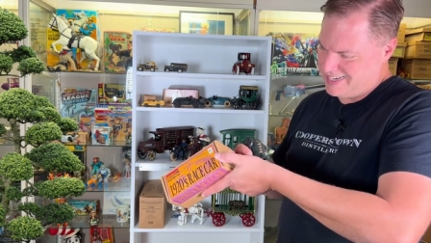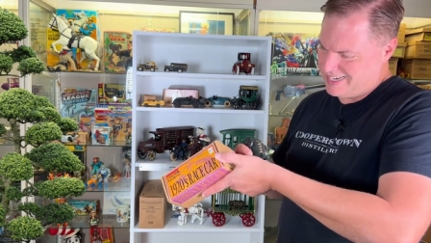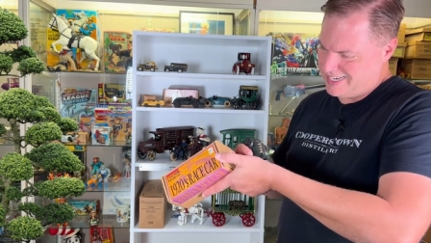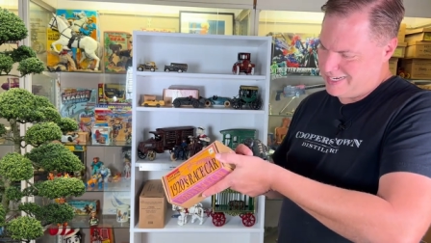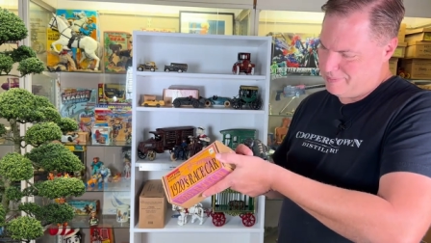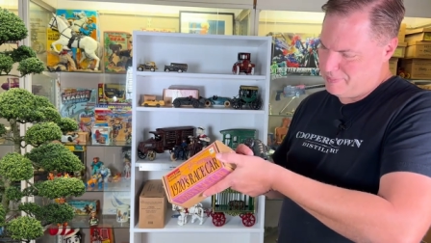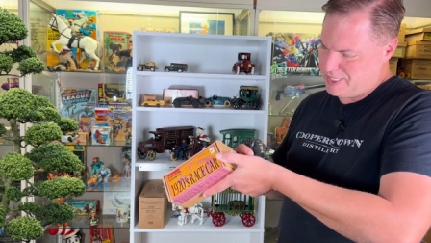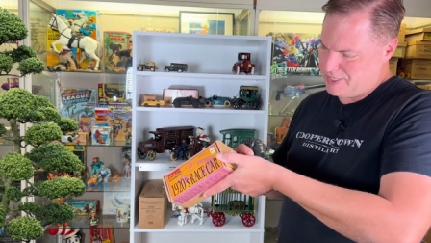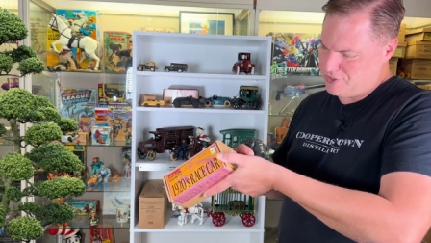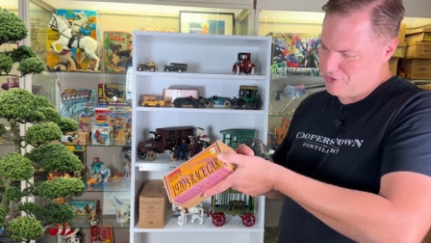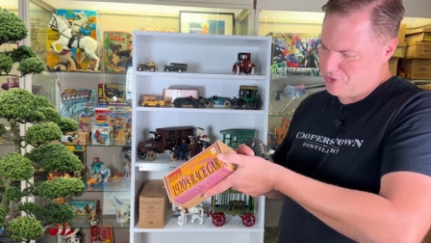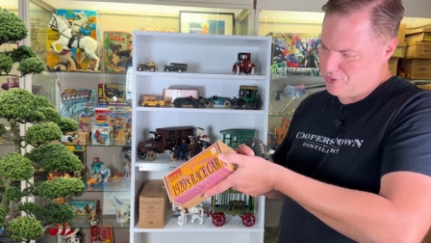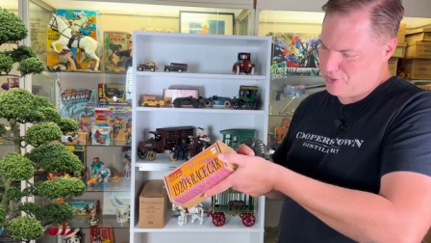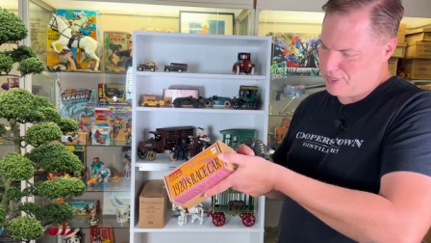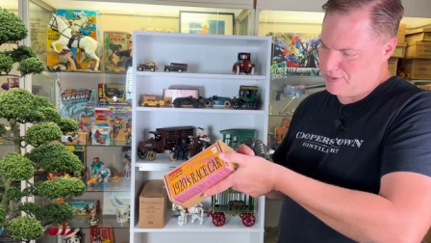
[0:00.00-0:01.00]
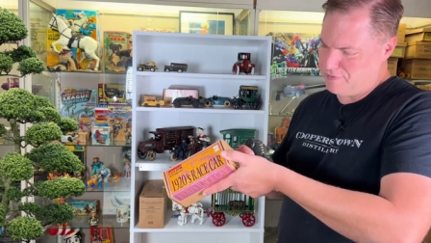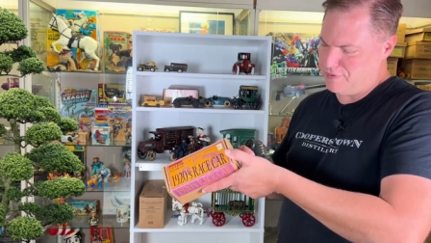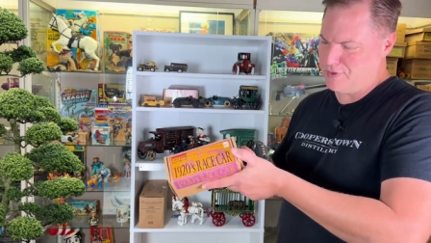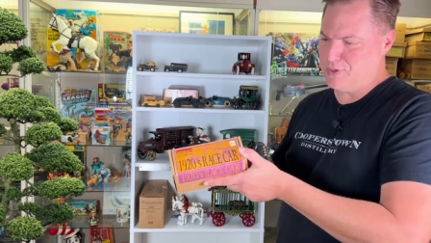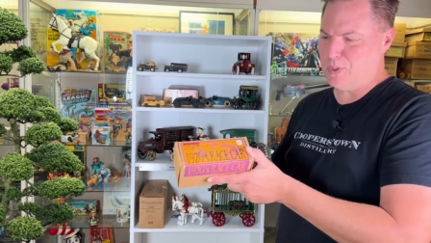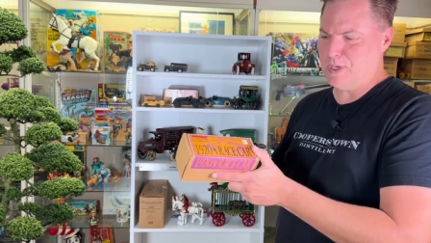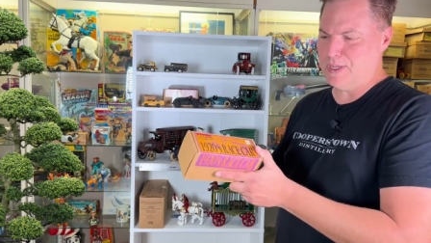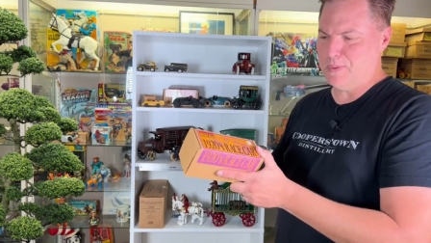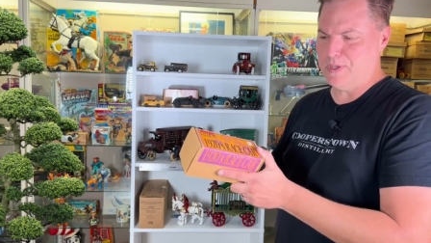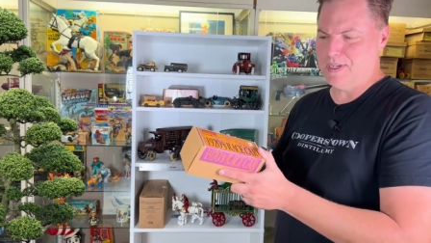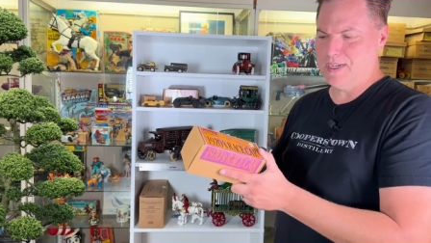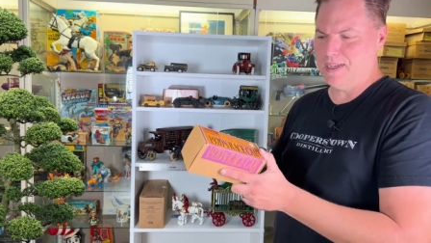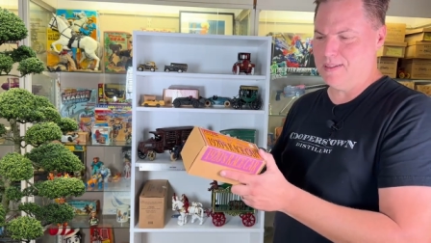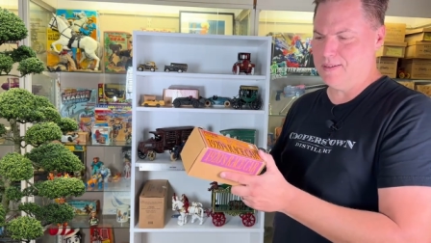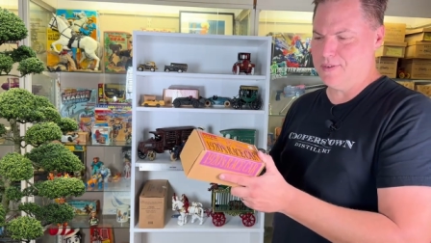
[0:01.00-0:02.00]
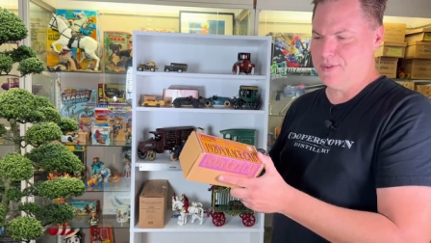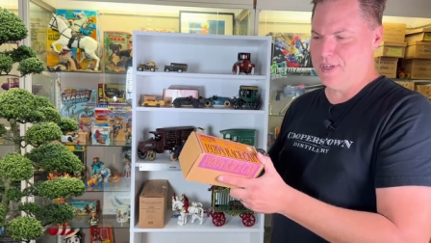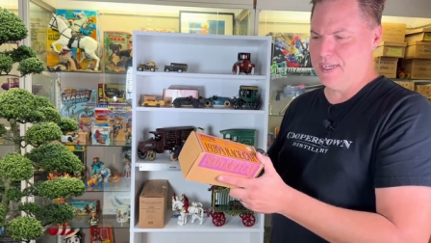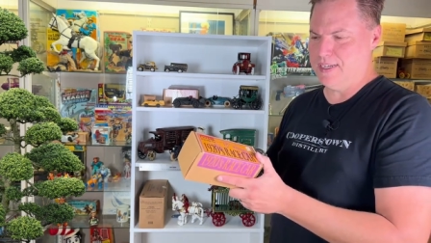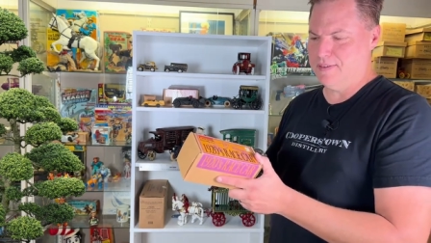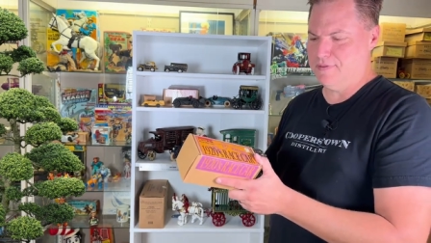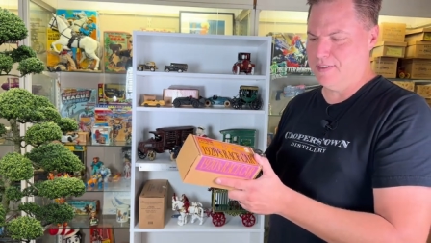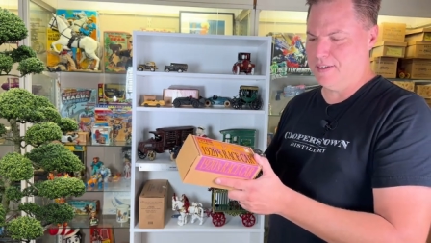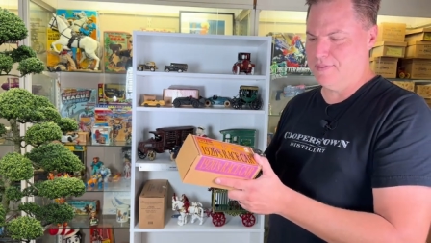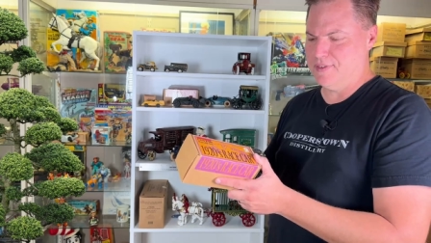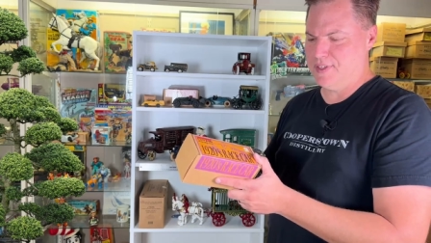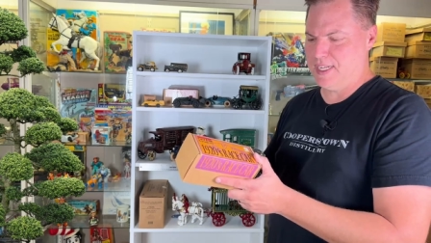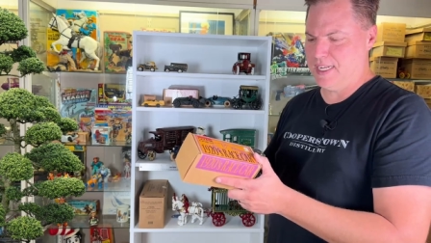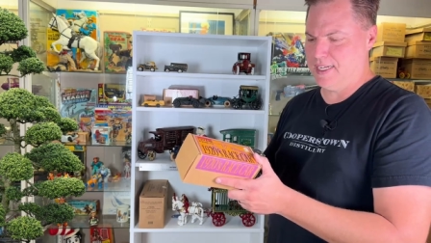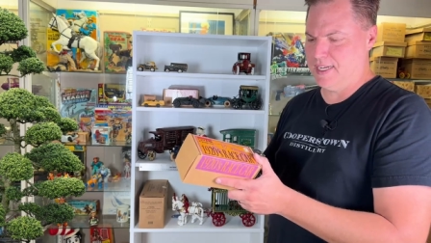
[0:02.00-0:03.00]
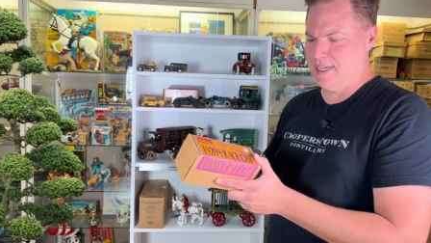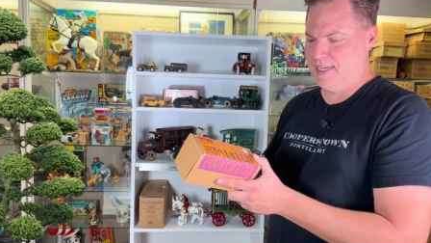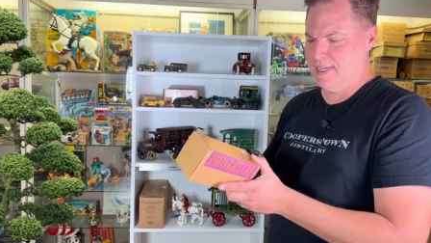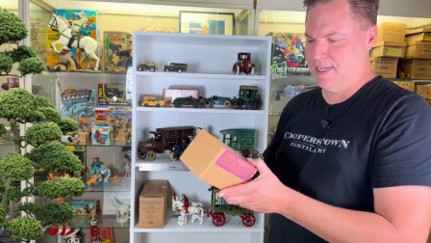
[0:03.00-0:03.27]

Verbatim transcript: in Minnesota for $21.95.